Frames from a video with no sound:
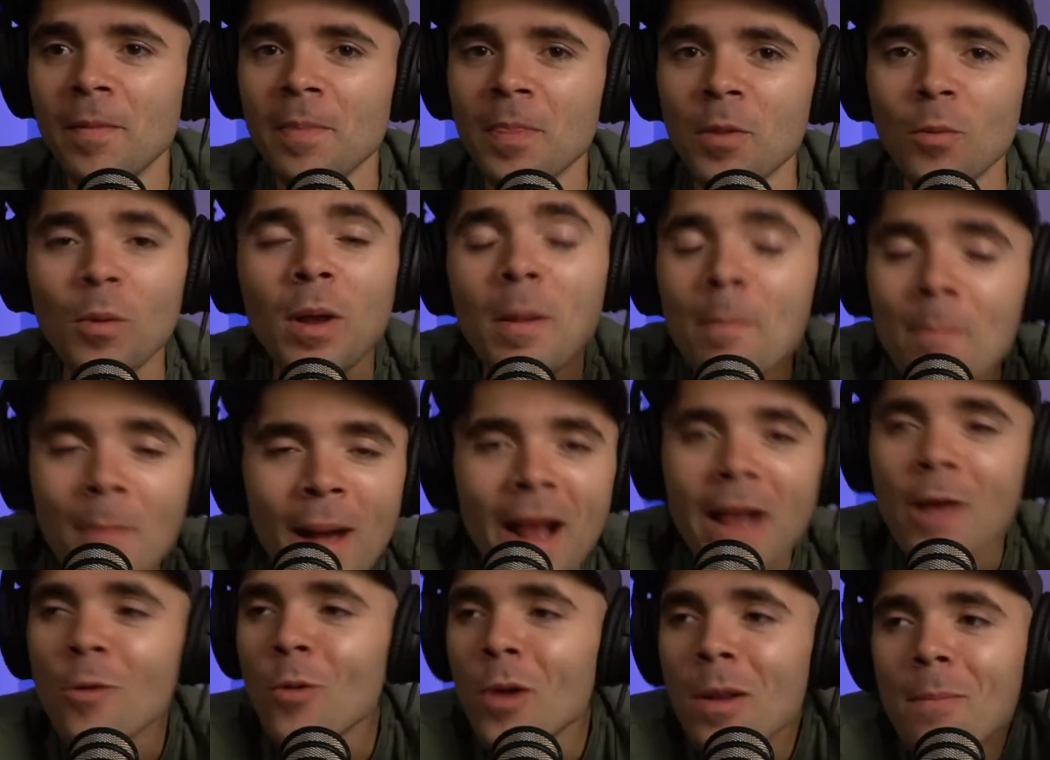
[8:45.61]
We
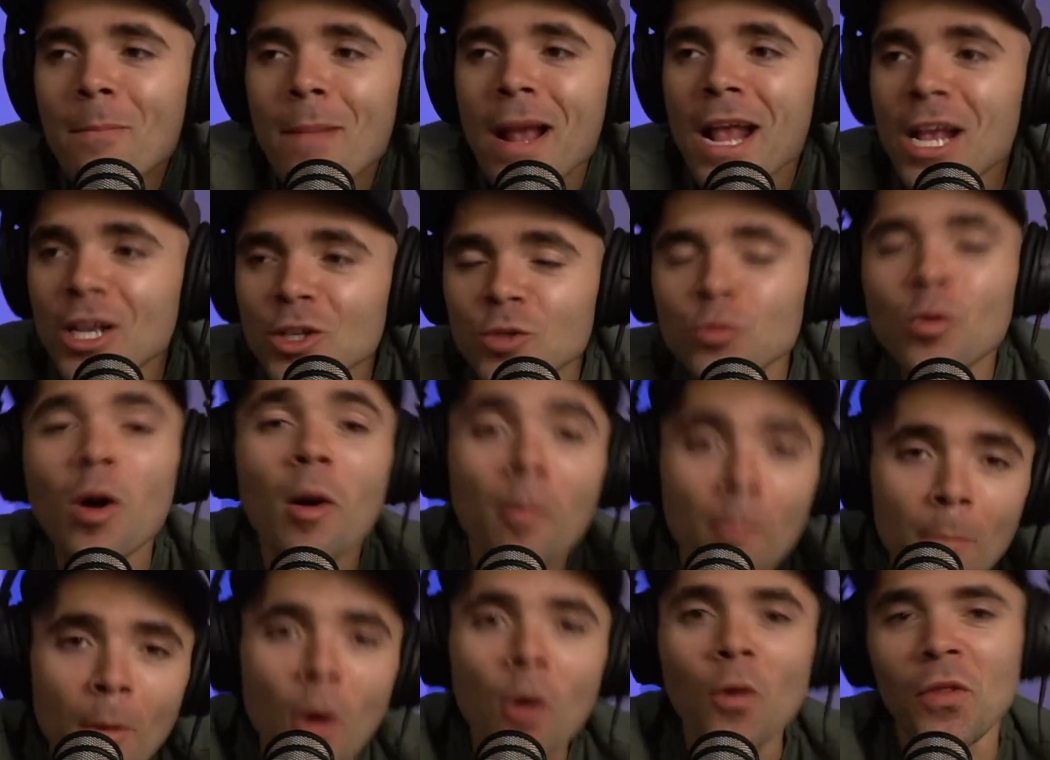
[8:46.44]
may as well
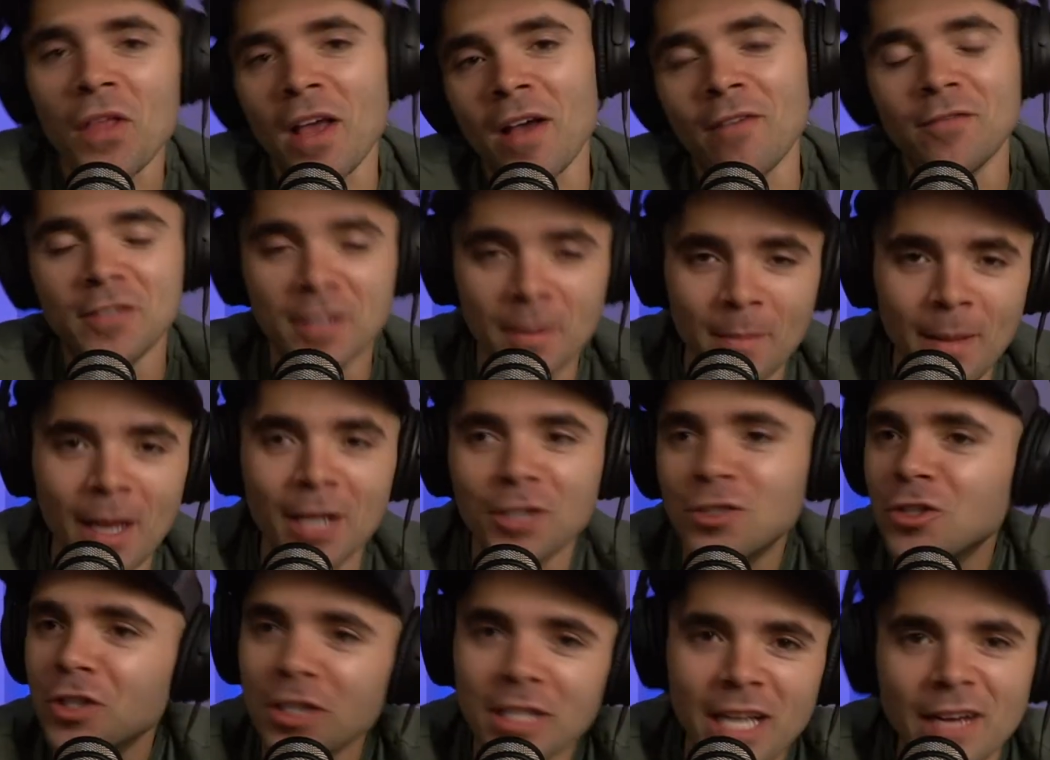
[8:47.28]
both have
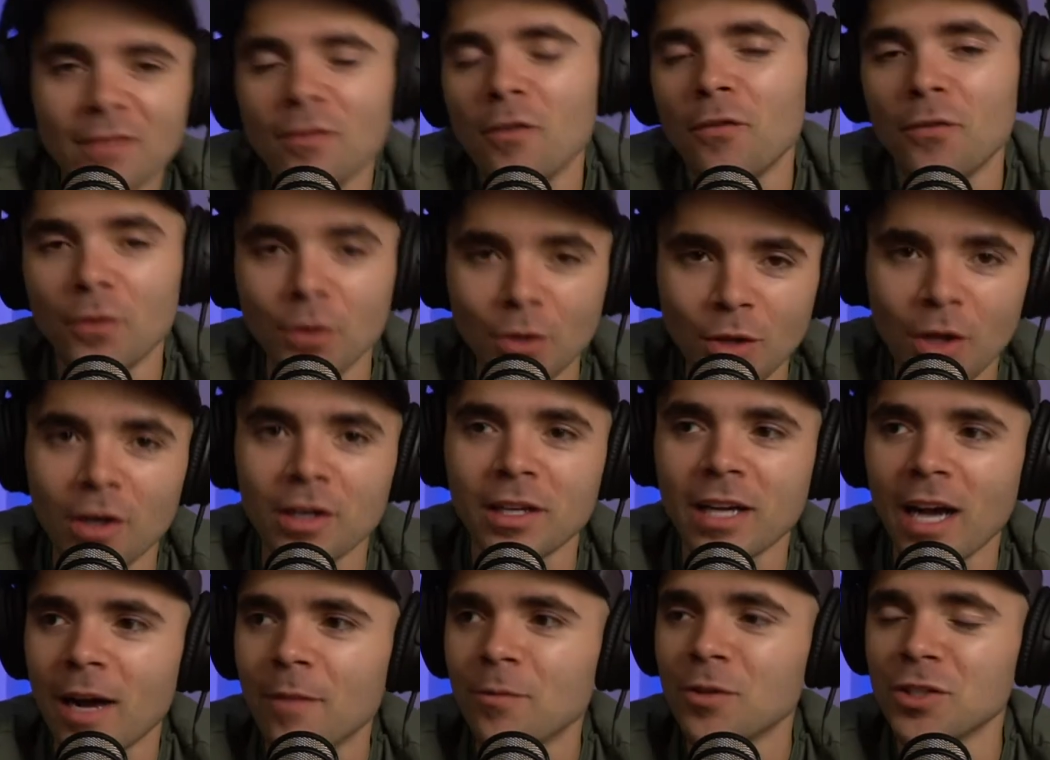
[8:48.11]
dementia and have a full-on
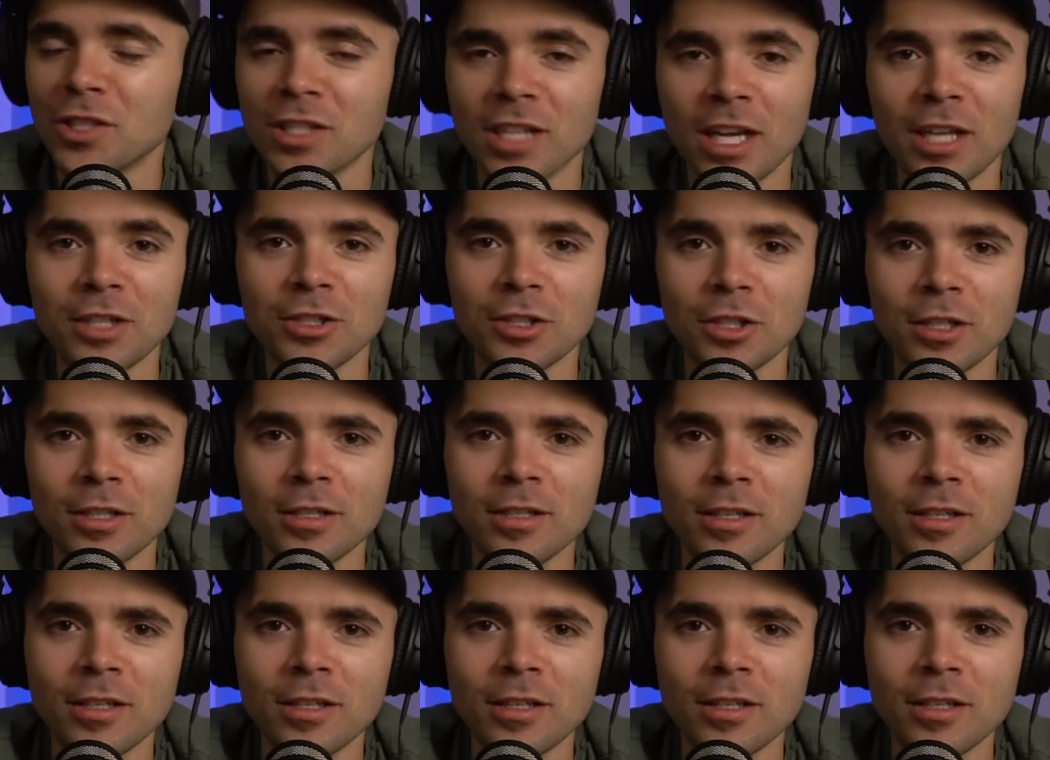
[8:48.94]
conversation,